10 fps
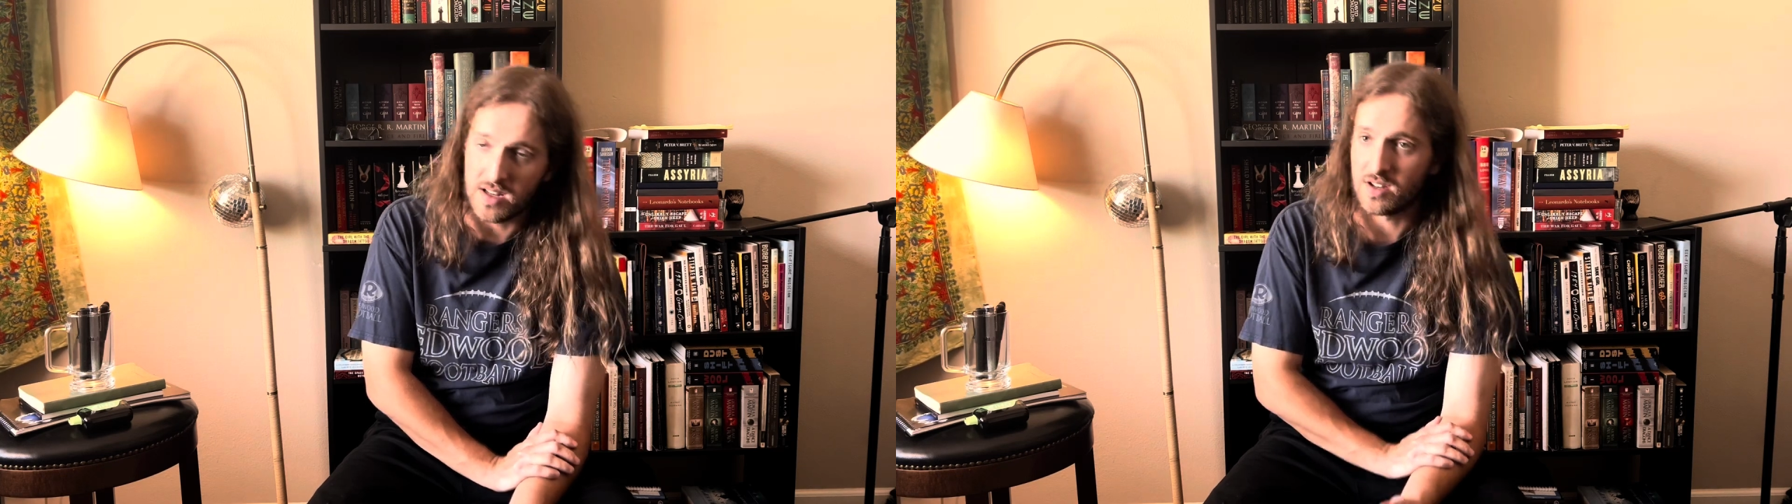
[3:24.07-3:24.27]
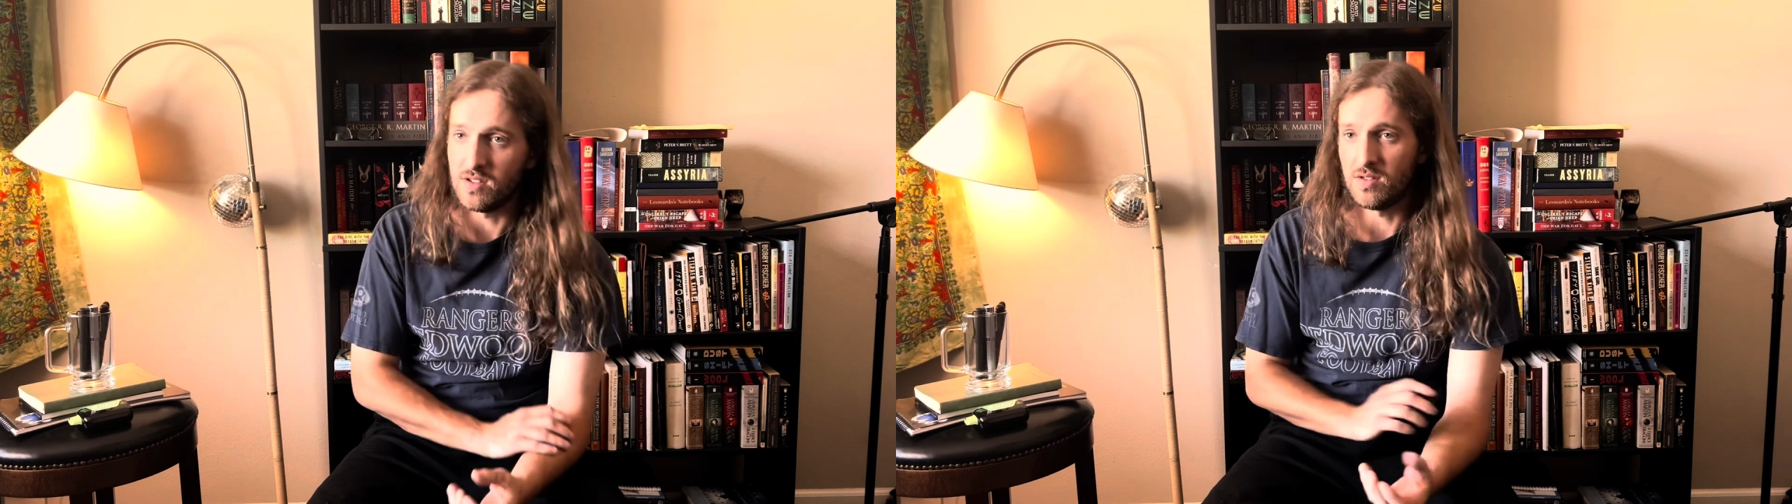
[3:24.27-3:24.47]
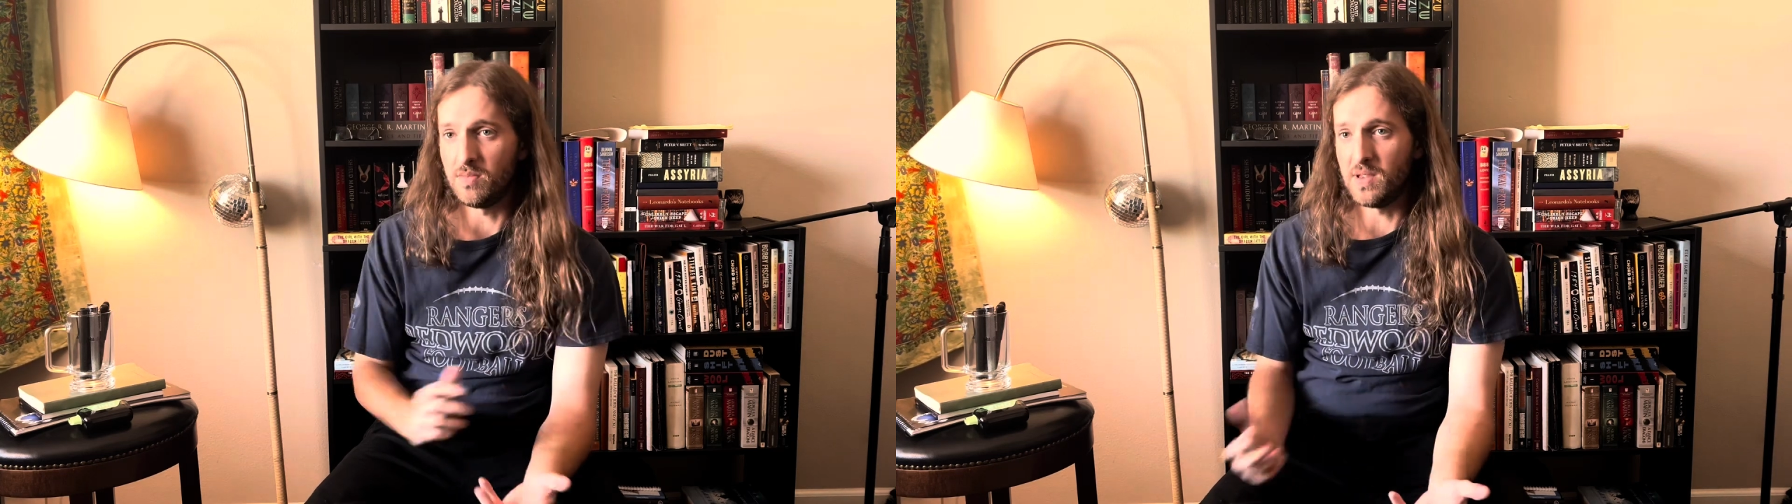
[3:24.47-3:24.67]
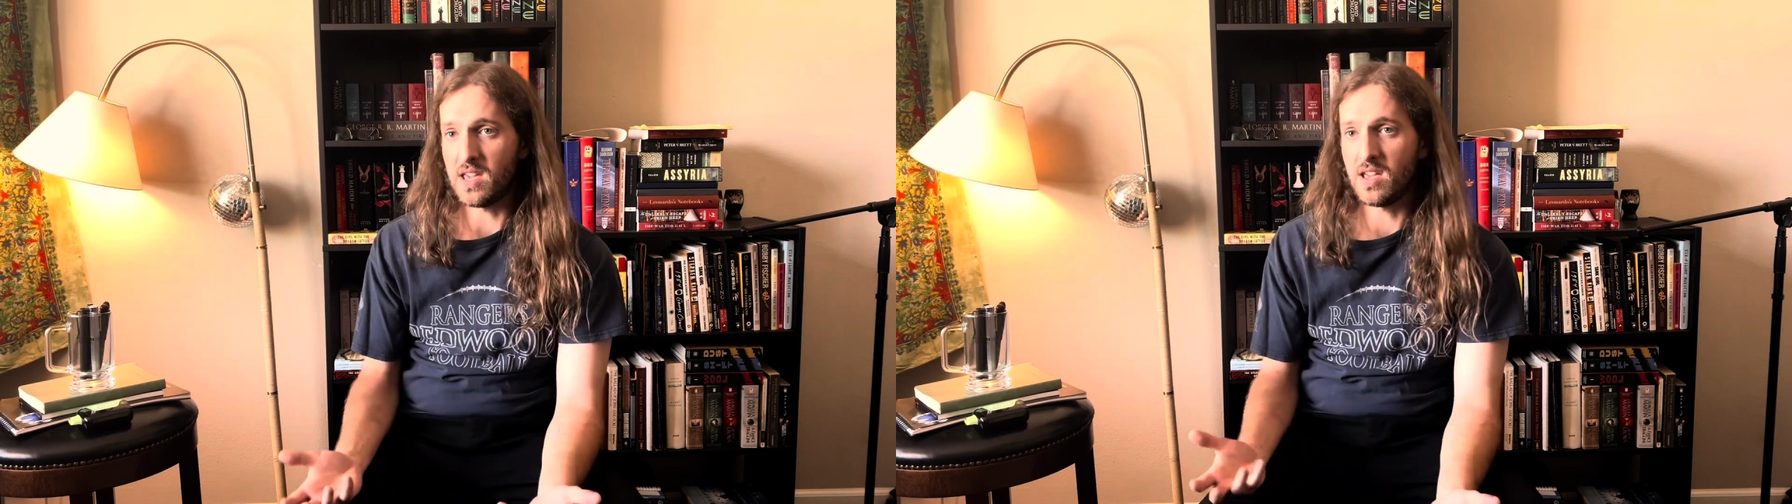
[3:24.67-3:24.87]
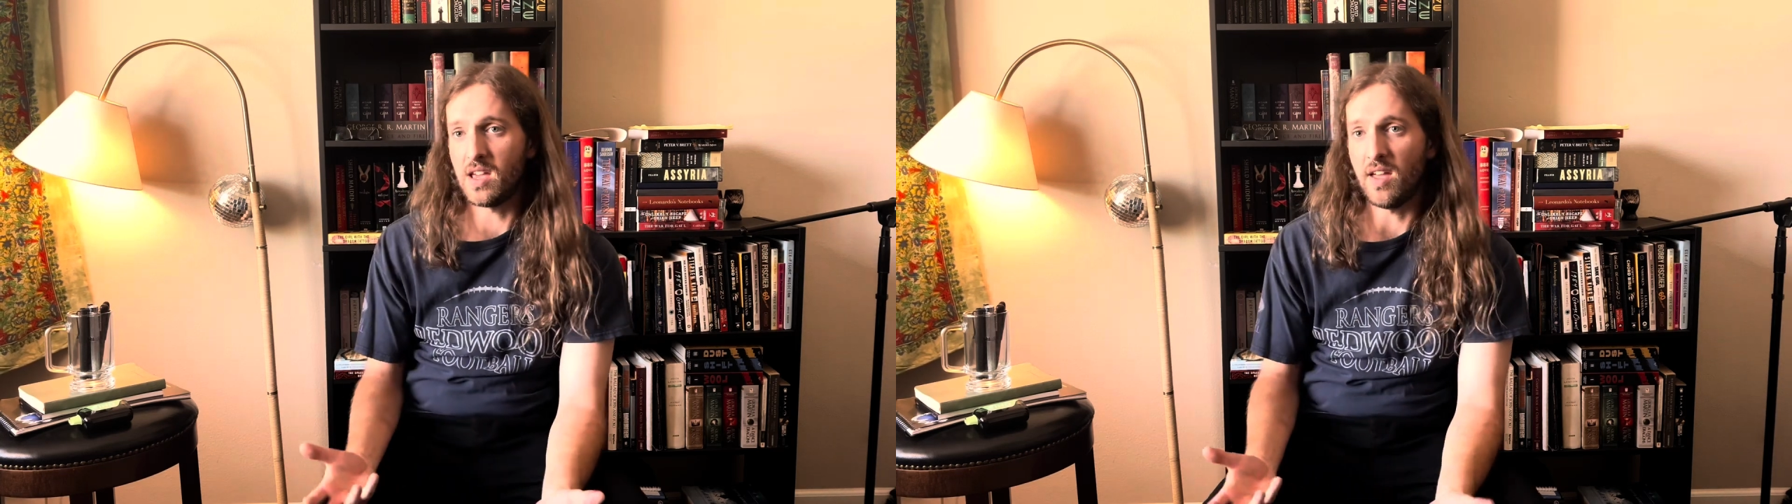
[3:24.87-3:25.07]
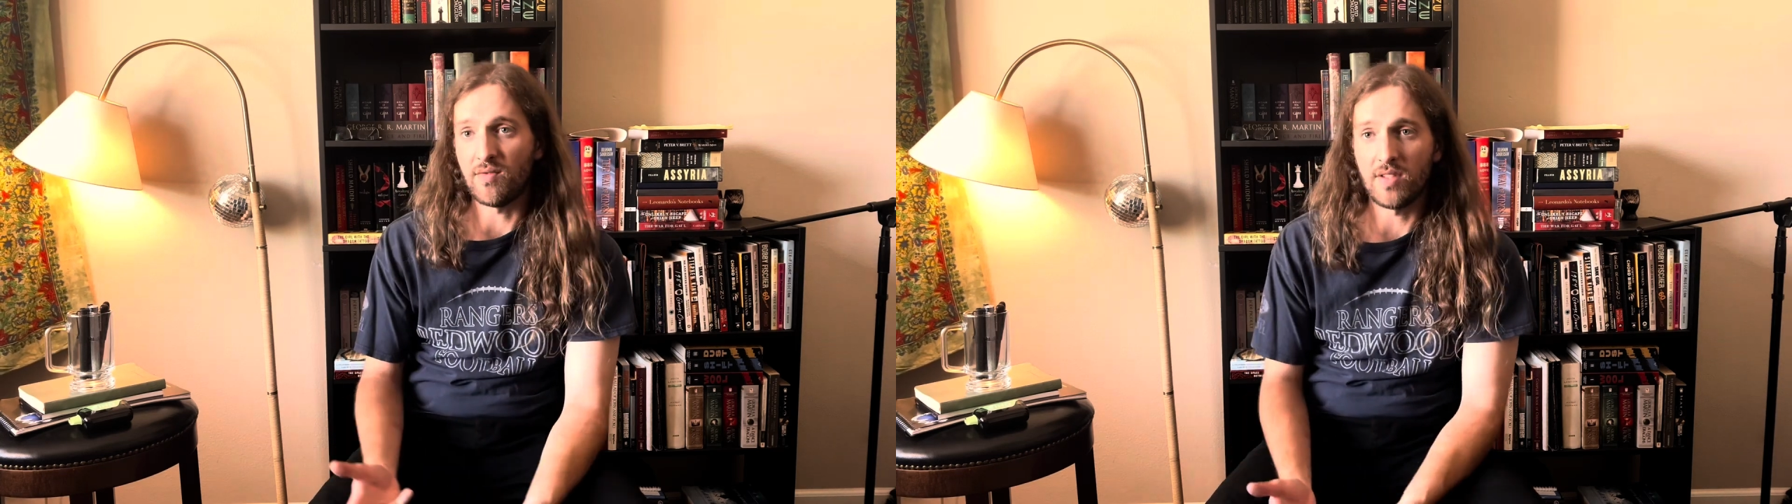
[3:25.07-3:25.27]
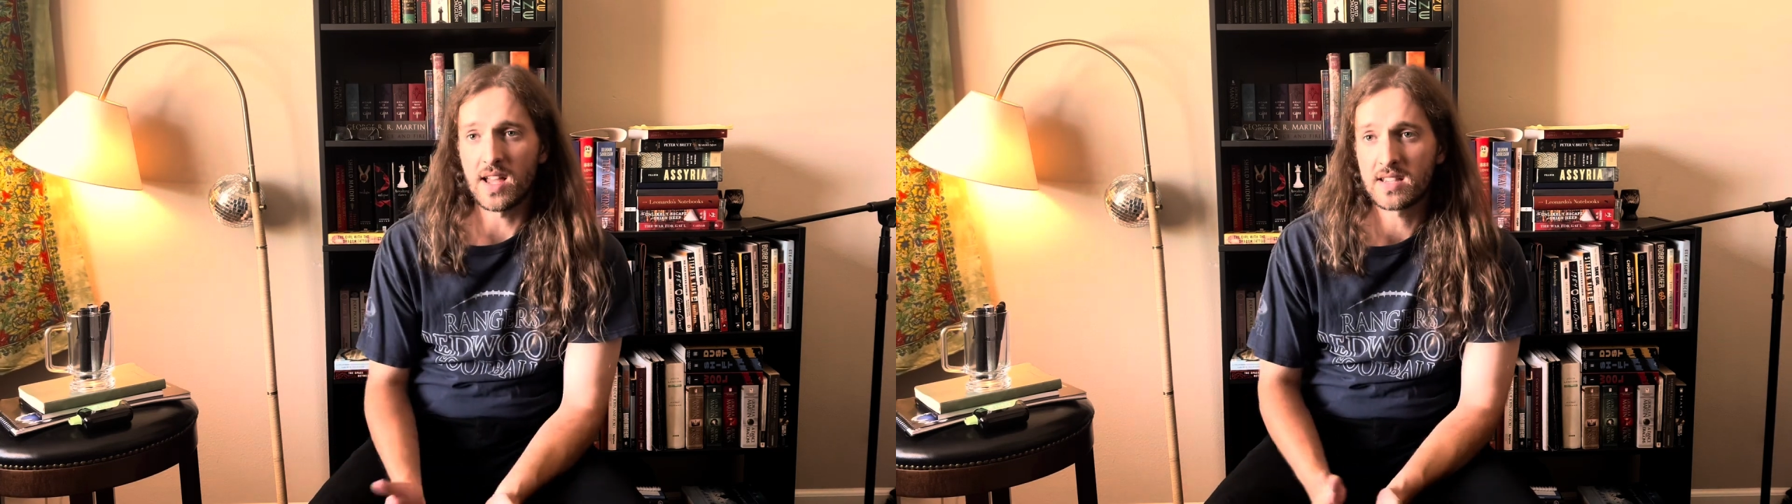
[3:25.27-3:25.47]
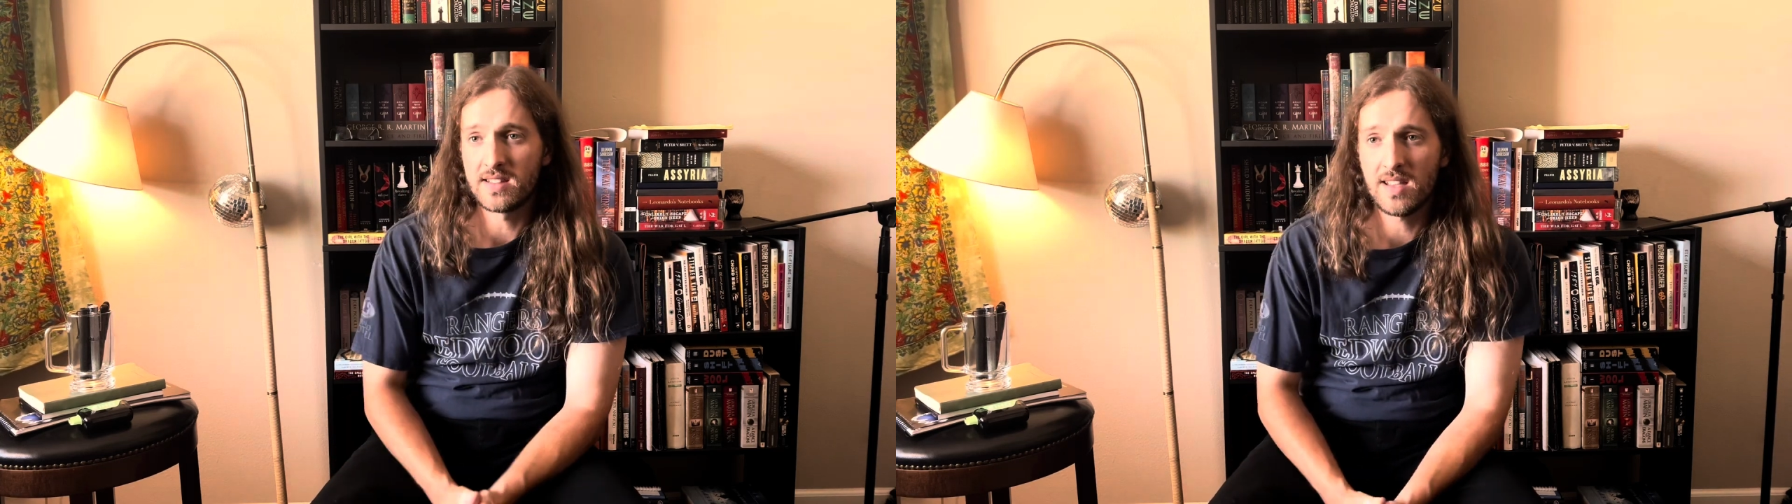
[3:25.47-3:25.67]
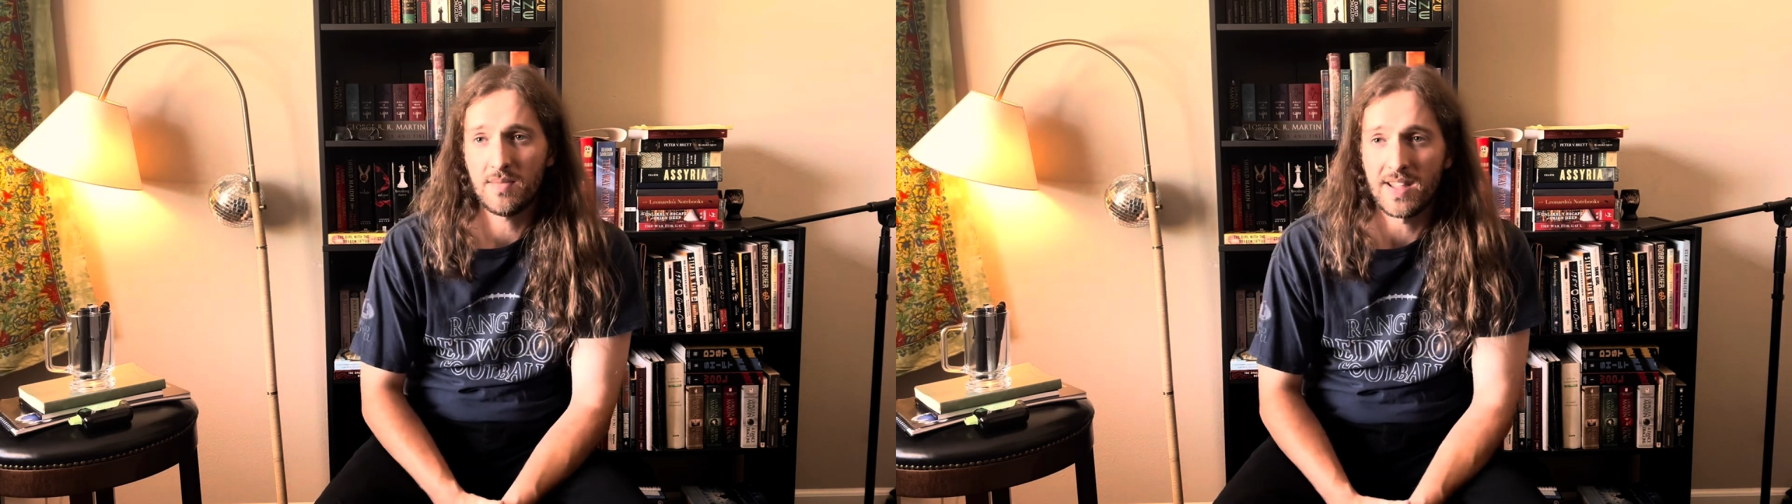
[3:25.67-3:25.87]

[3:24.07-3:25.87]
to be a flex nib,